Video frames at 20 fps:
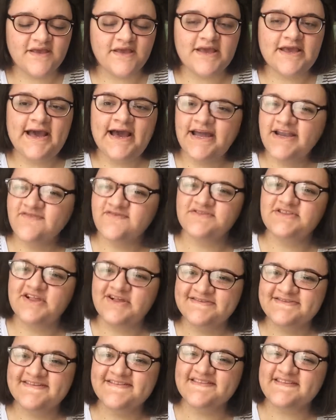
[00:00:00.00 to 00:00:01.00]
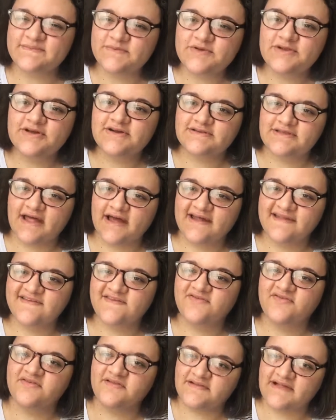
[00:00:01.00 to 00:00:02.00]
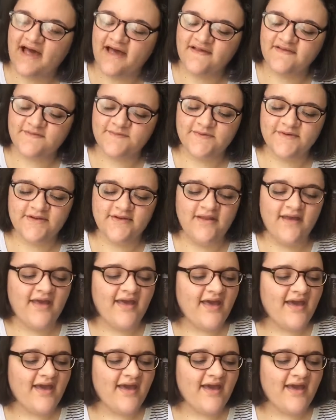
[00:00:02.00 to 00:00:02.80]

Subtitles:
kind of along the similar lines of the last one,